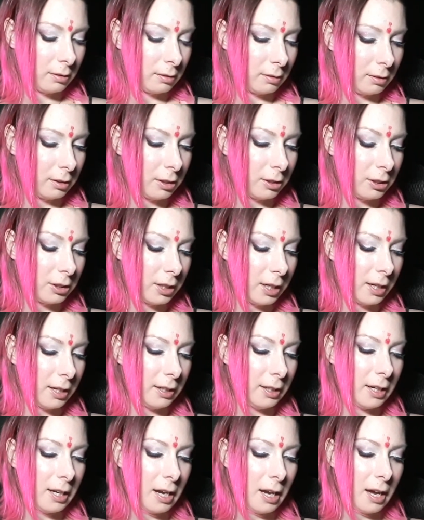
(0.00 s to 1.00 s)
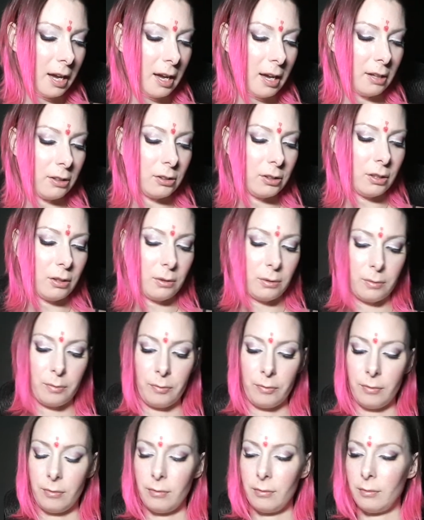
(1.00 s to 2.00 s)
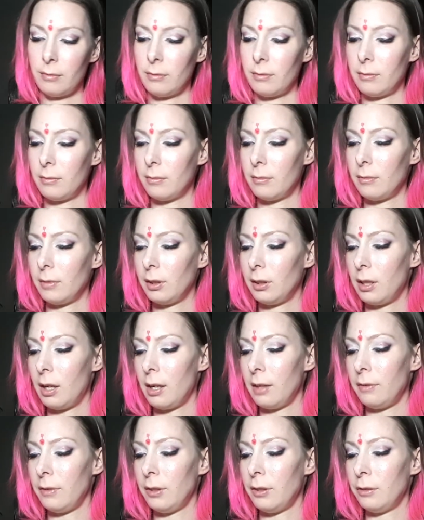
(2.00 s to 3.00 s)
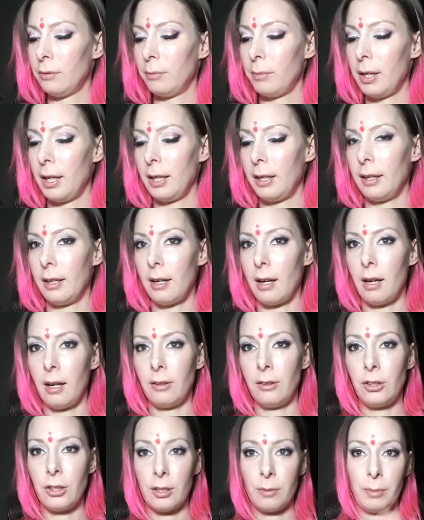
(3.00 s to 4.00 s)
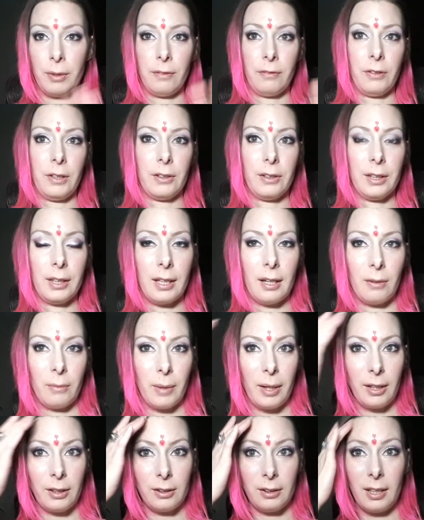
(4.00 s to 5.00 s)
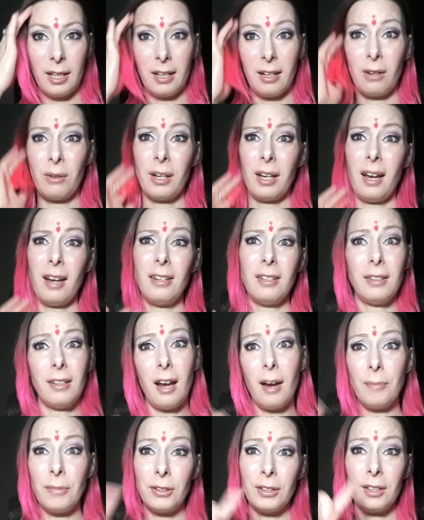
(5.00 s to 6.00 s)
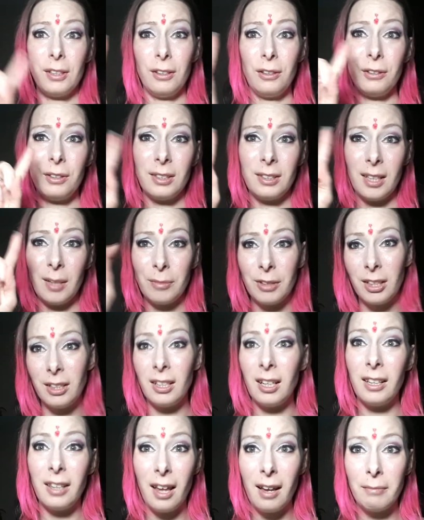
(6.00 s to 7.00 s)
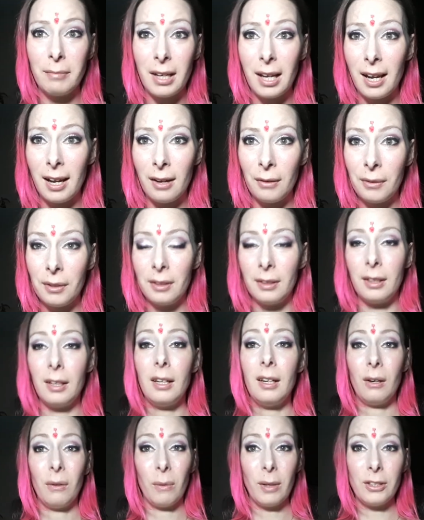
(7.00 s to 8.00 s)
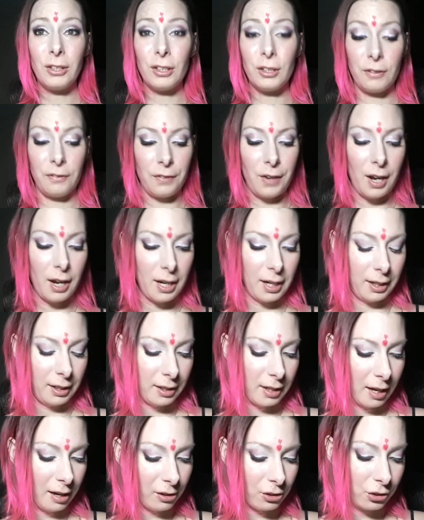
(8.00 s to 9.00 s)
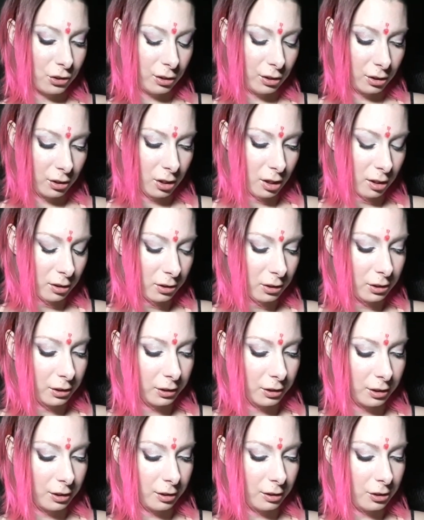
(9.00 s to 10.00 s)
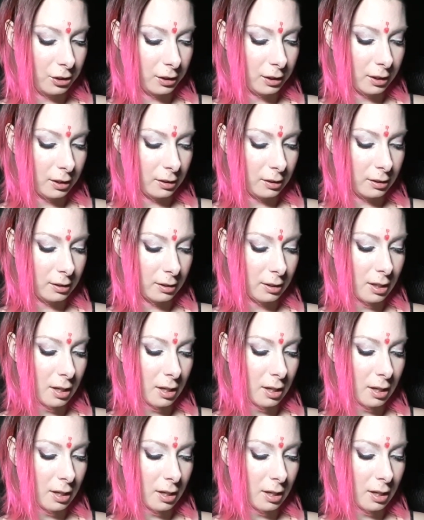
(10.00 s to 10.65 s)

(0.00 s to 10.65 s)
They're saying yeah. So a lot of you may just be feeling that way. You're like, okay, I'm just gonna do the same shit to them now, which is fine. Actually, the cards are encouraging this